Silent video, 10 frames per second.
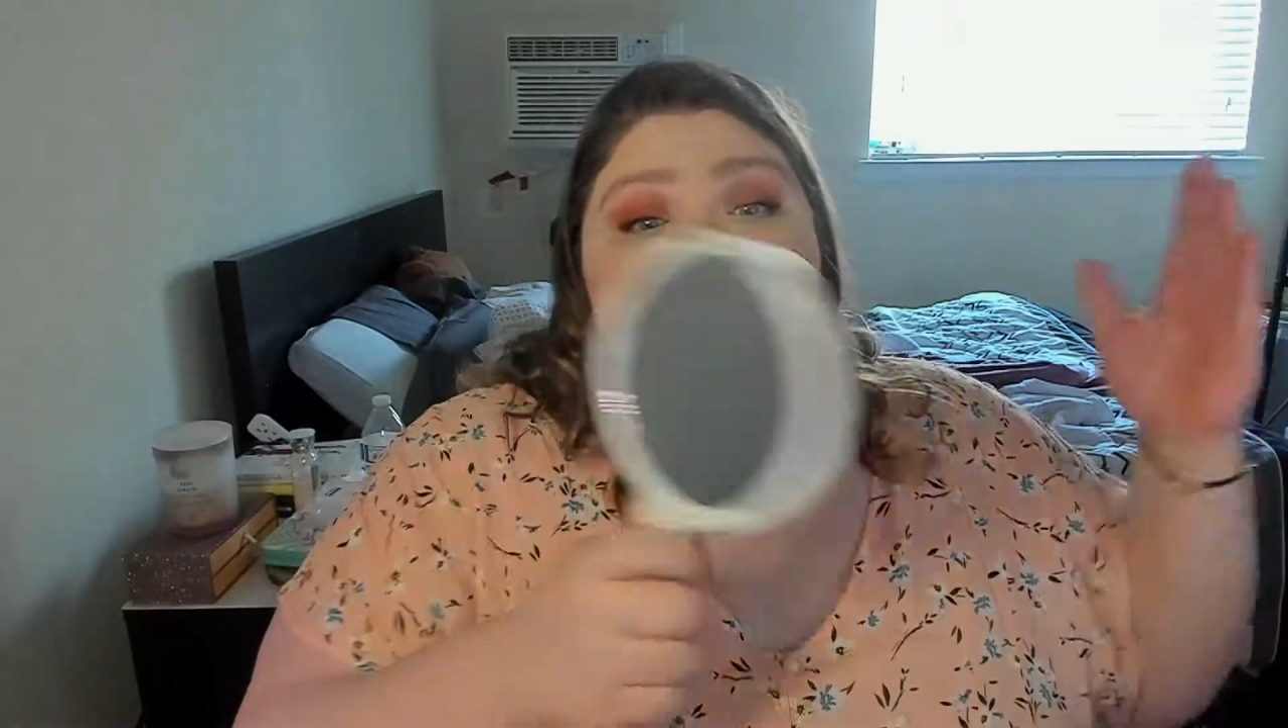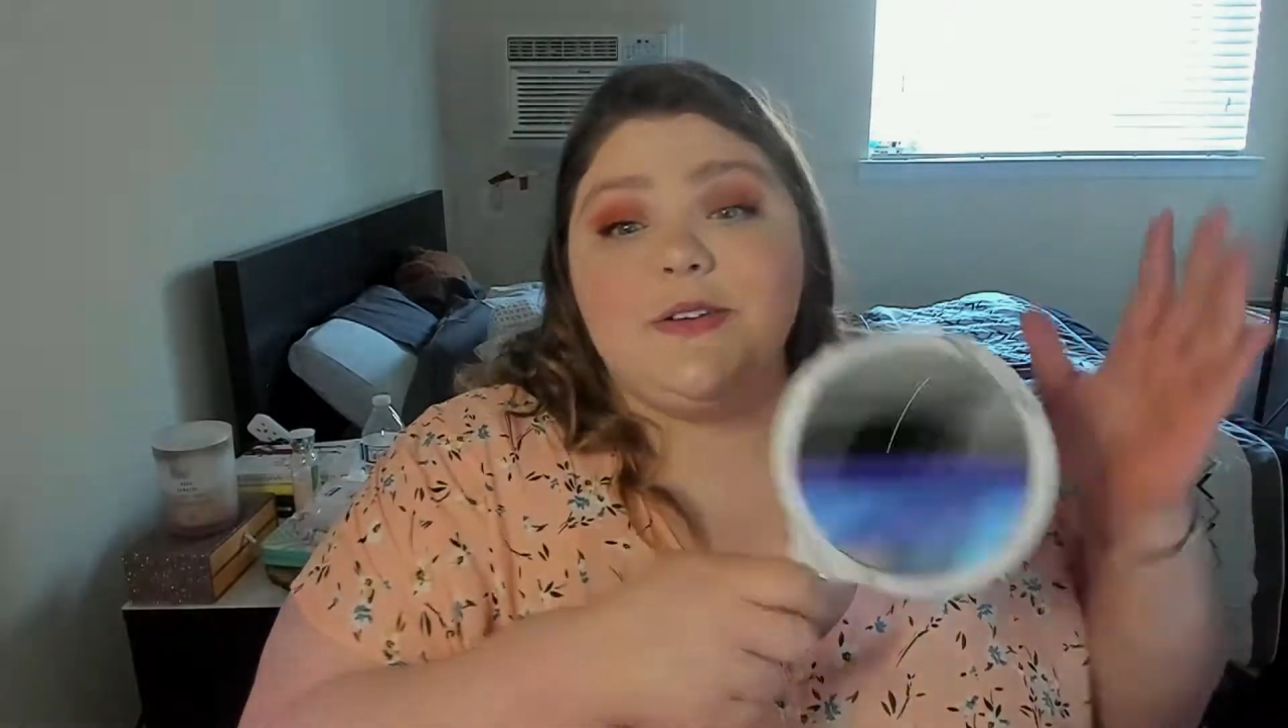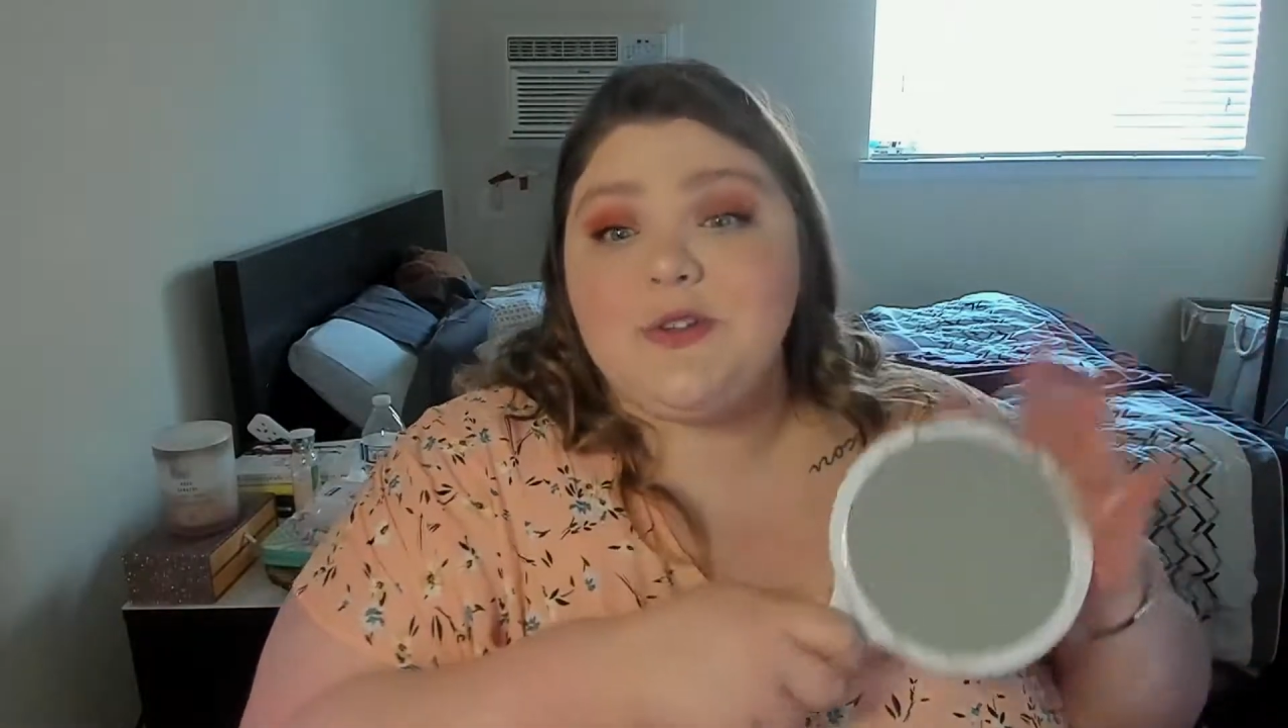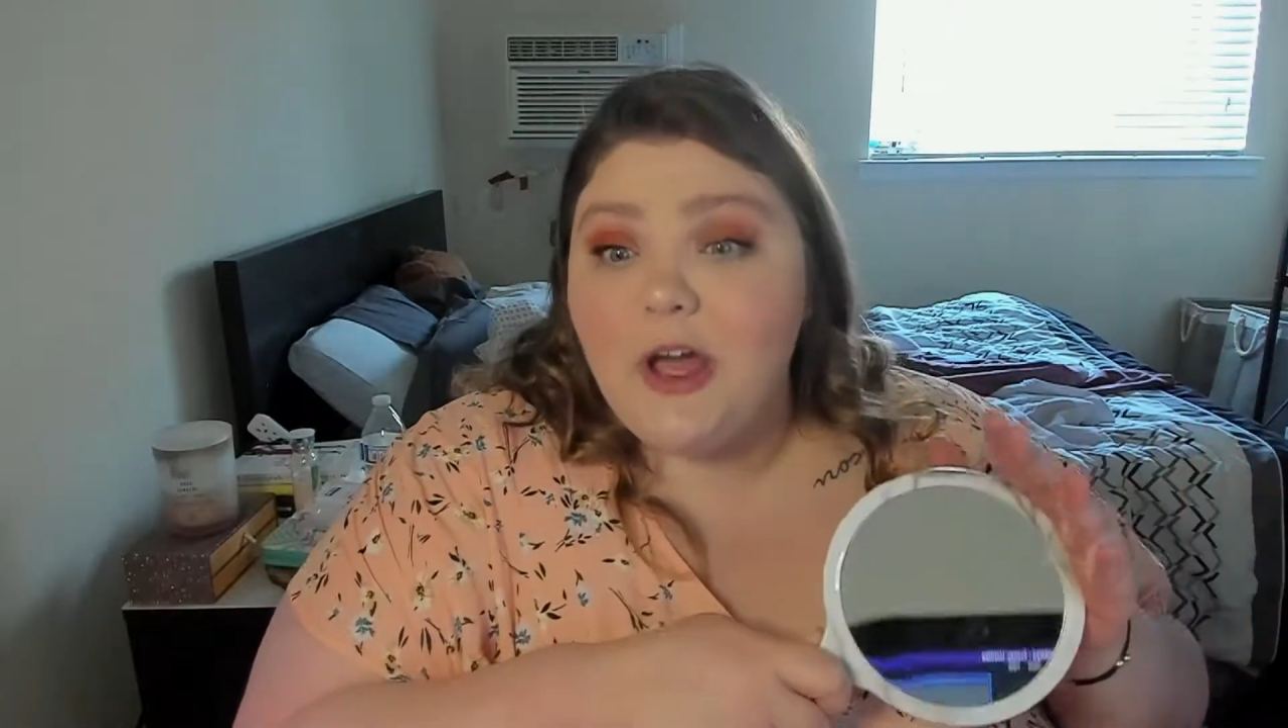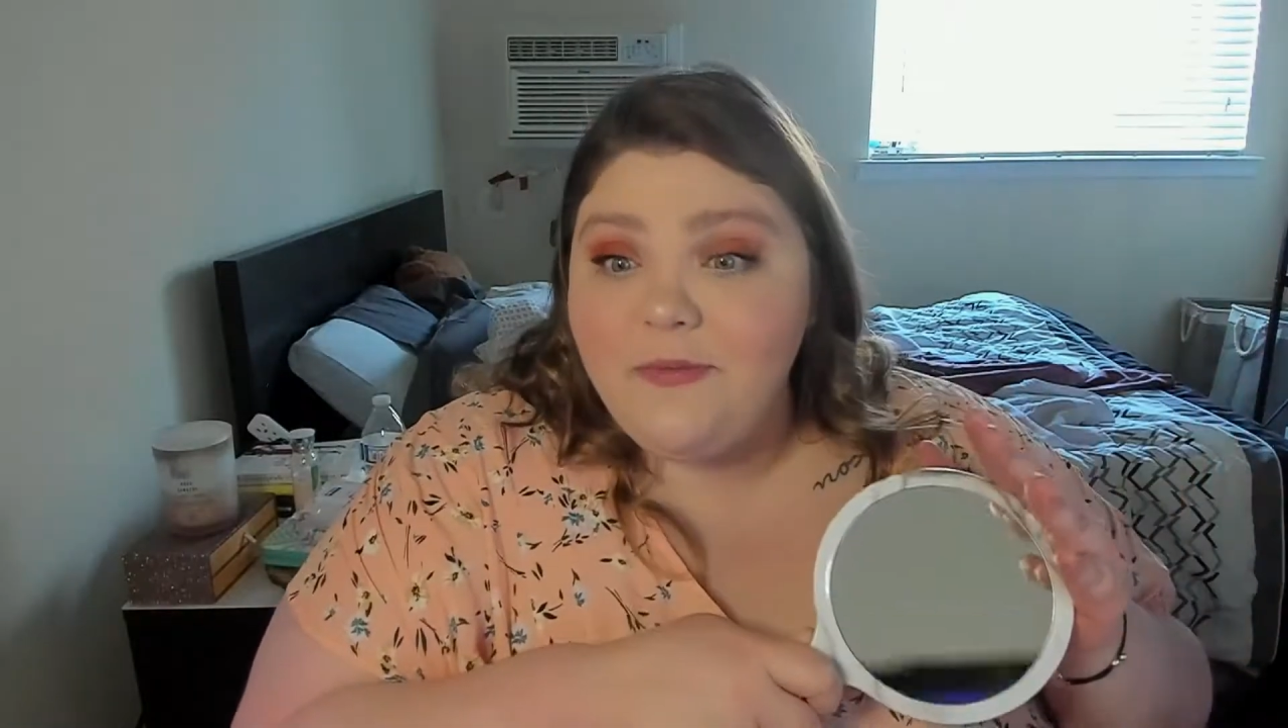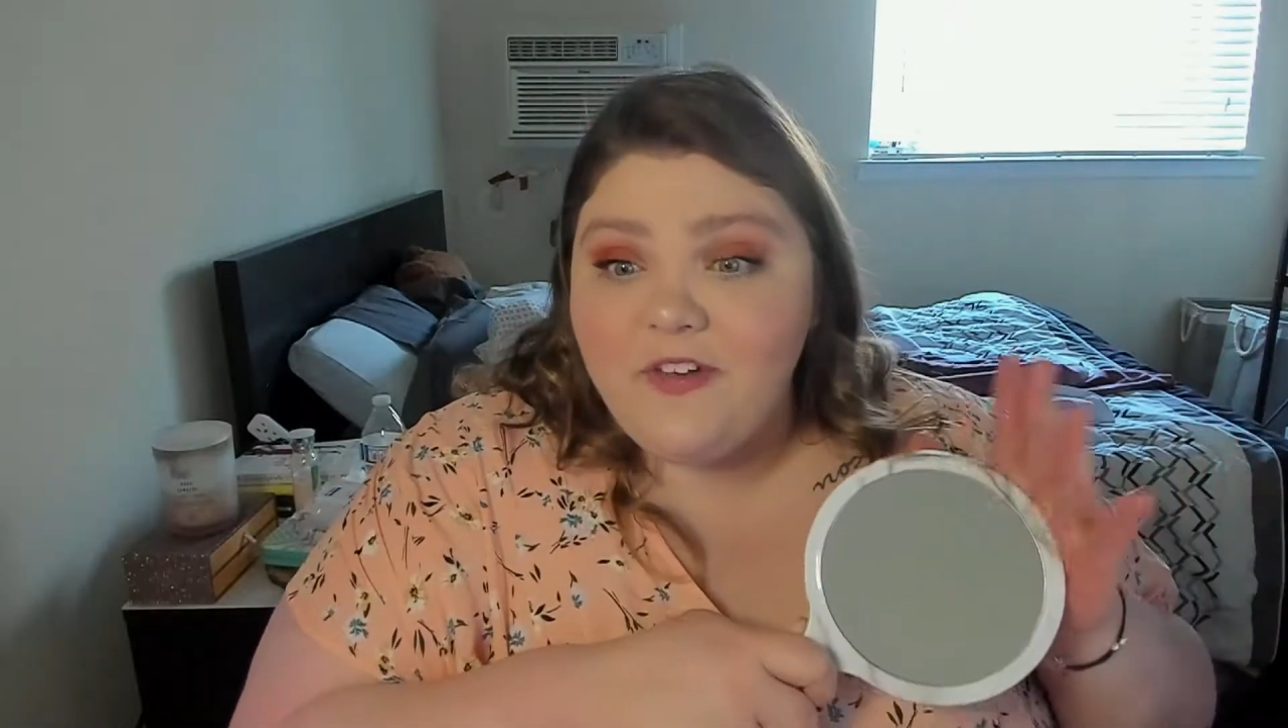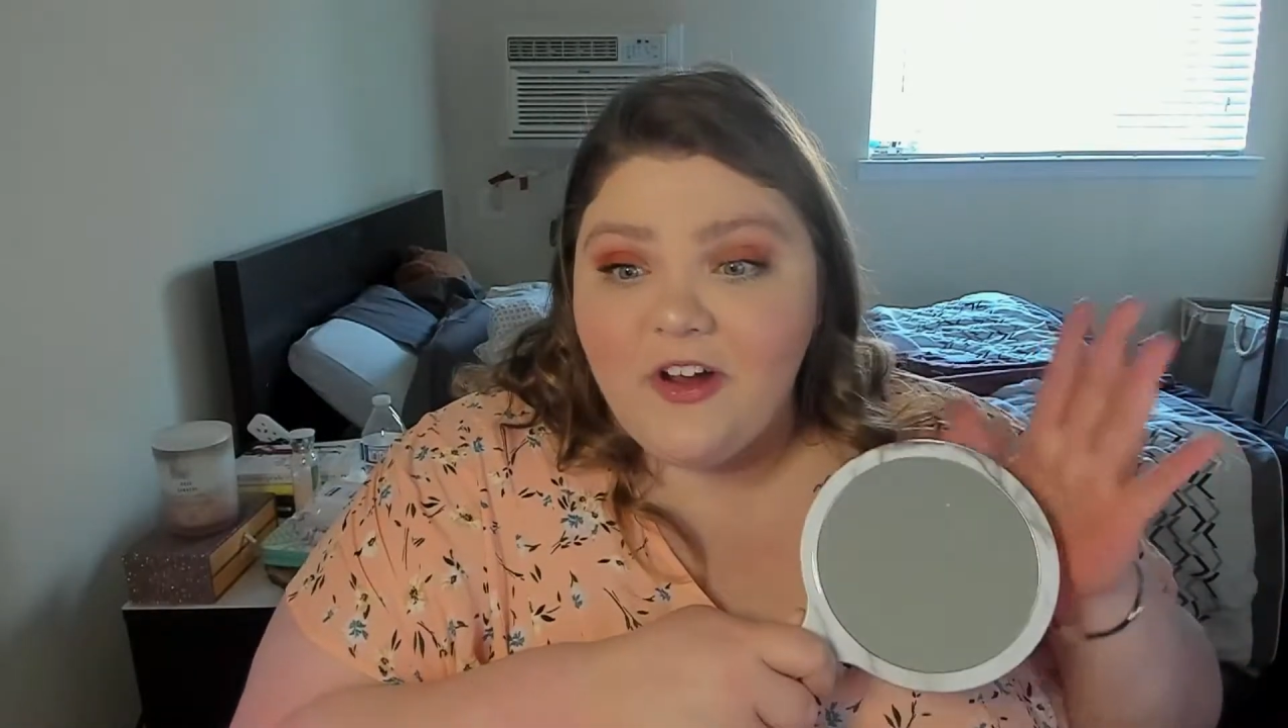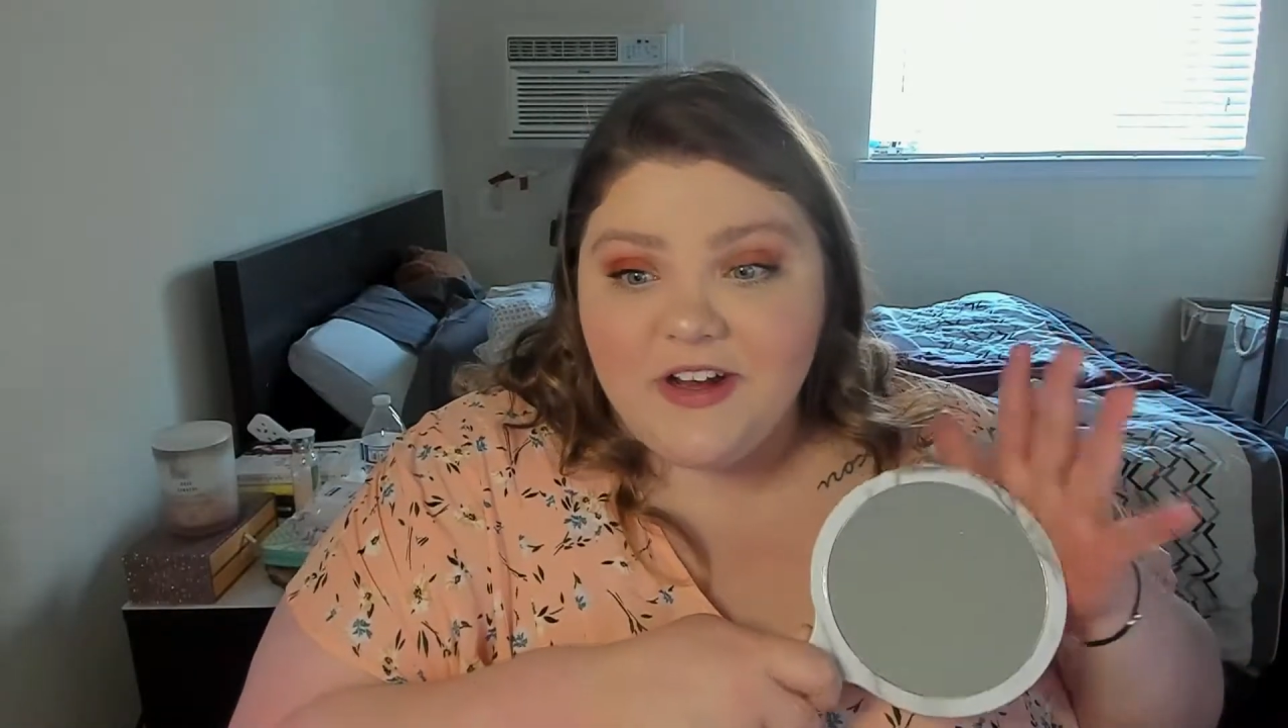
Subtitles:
So I'm very